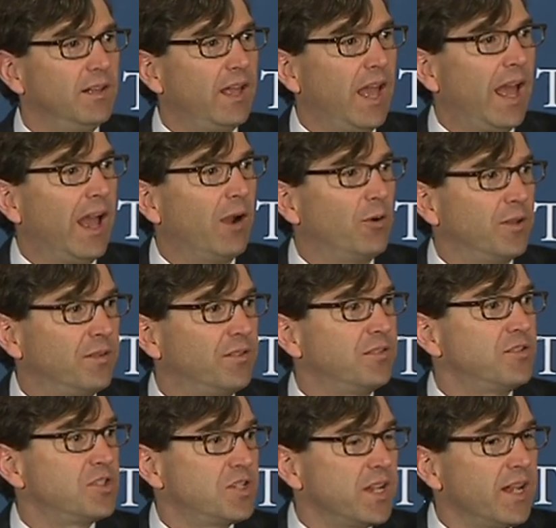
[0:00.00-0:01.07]
how it's
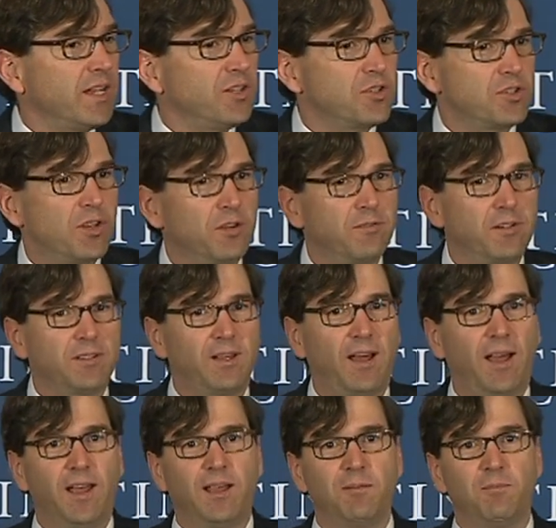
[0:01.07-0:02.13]
changed over
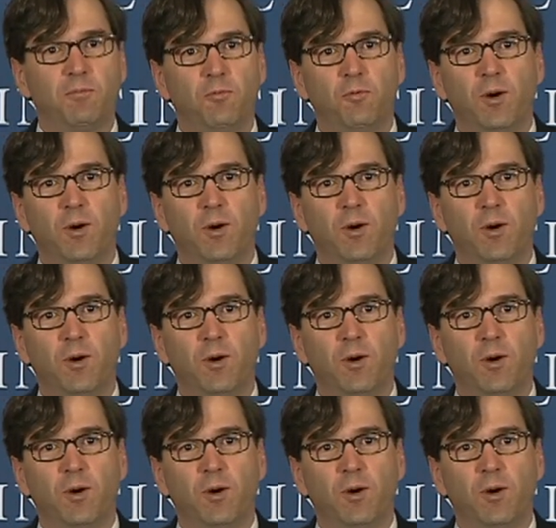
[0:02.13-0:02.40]
time,